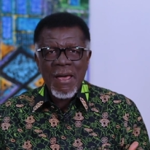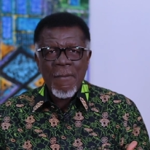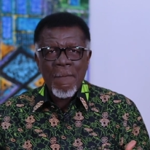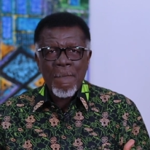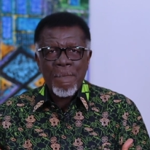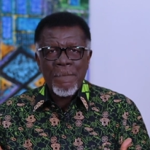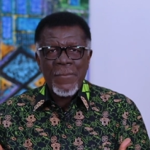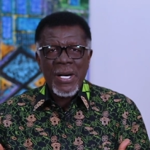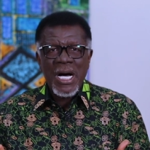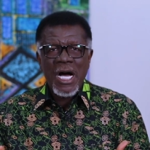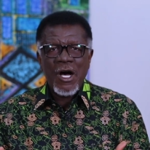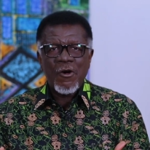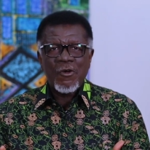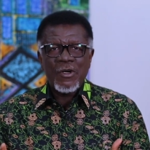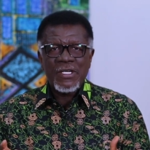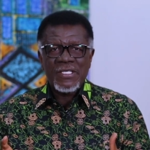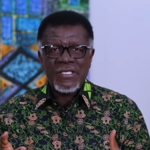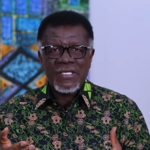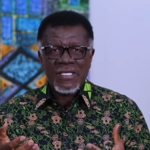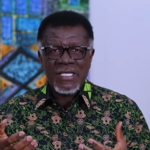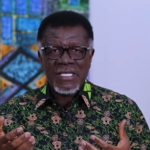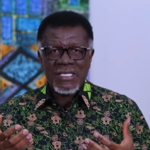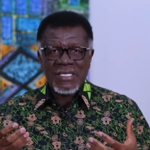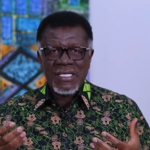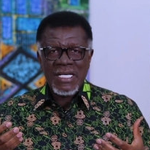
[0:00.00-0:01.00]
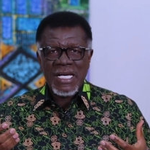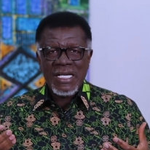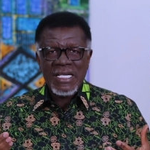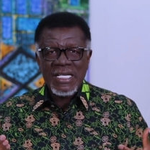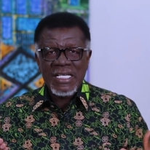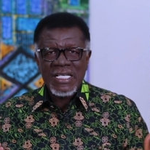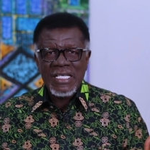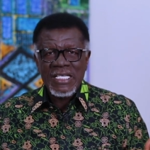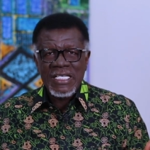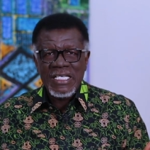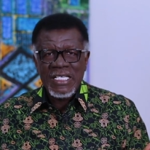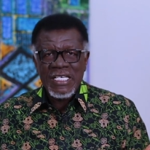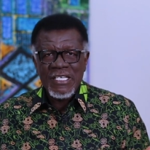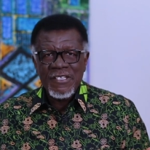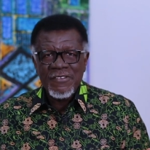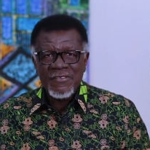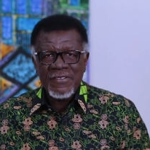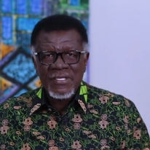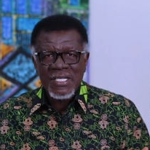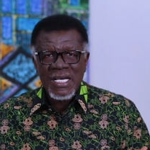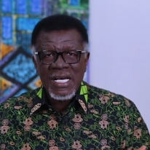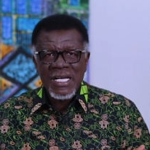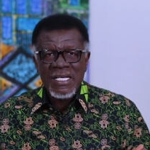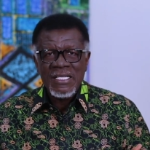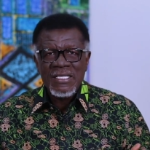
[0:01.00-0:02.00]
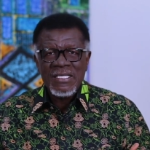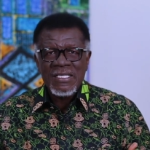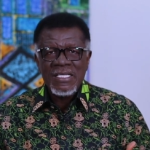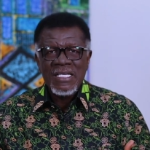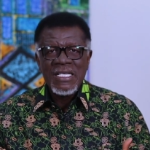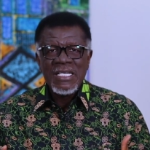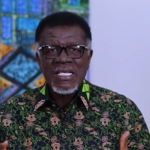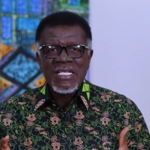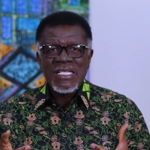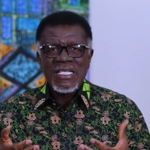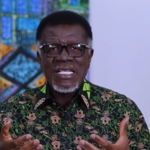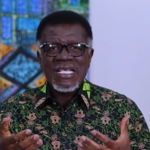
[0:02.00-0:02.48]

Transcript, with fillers: empowers us and He gives us